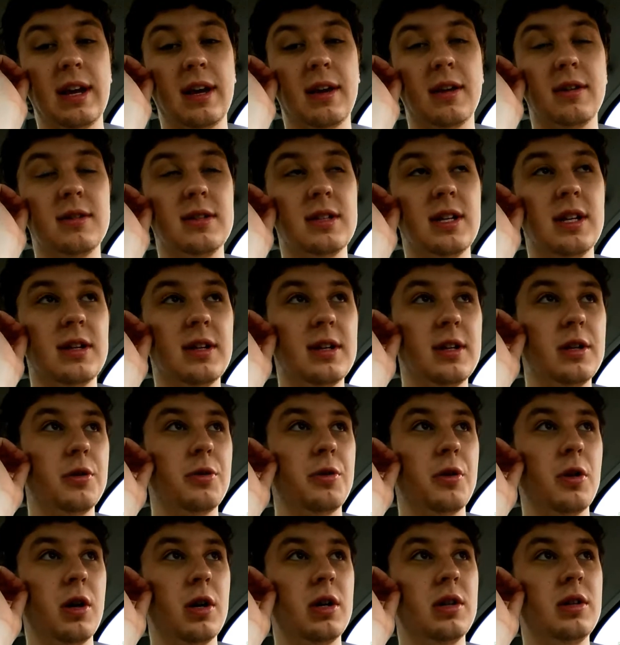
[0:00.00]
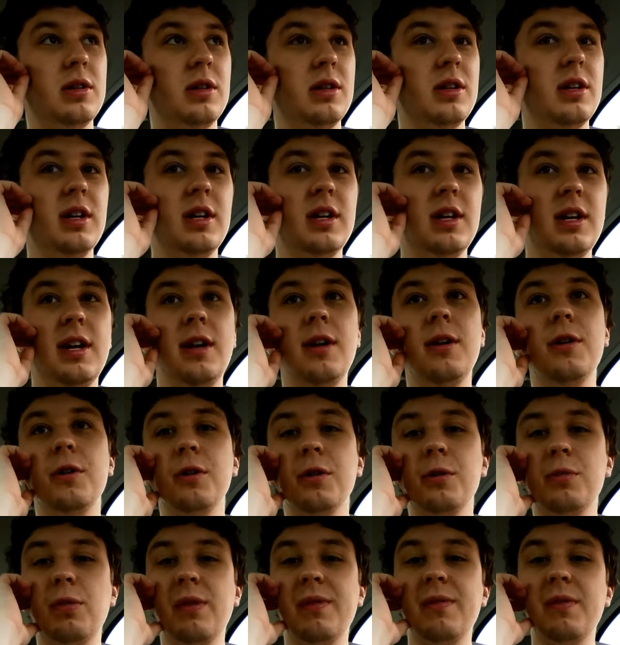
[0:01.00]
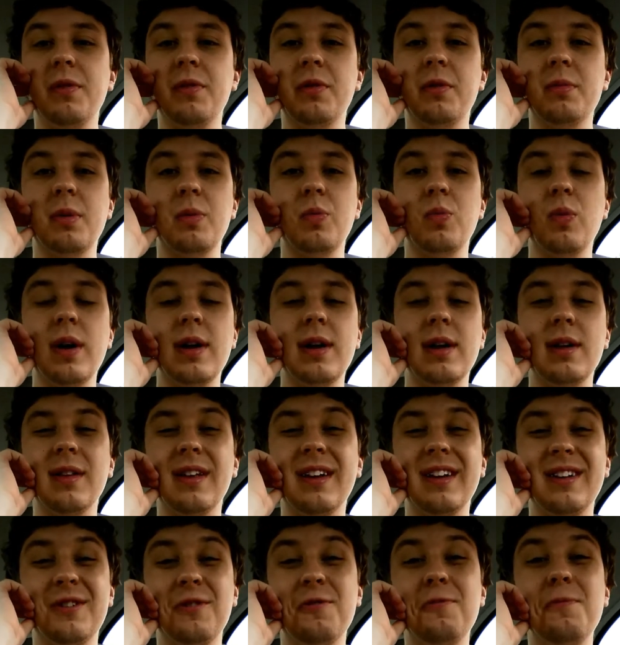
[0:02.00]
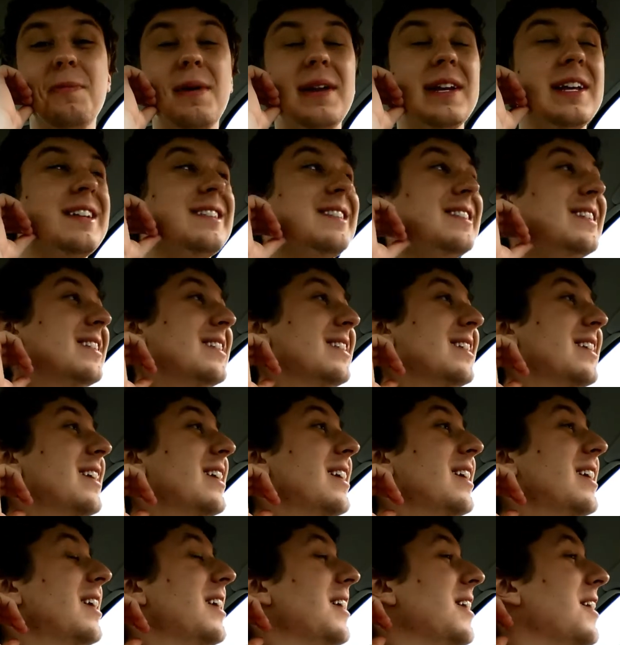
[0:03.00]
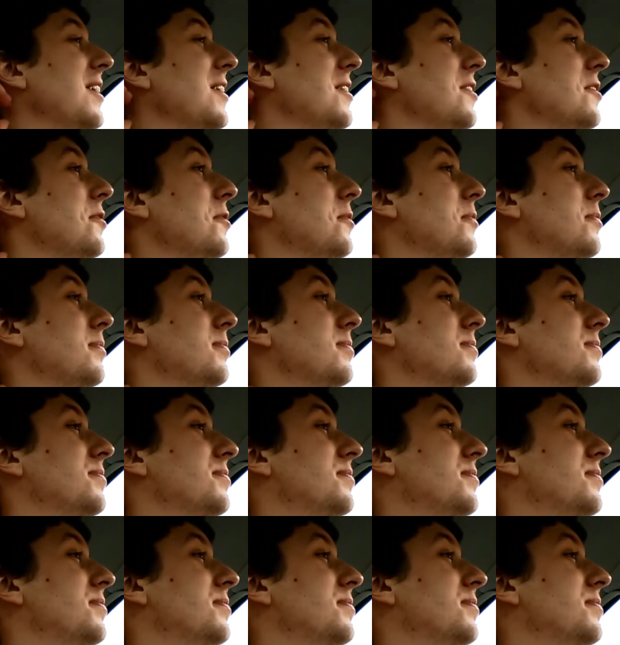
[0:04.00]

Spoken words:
seconds and then you're gone. Here, we've already been waiting like 2 minutes, um,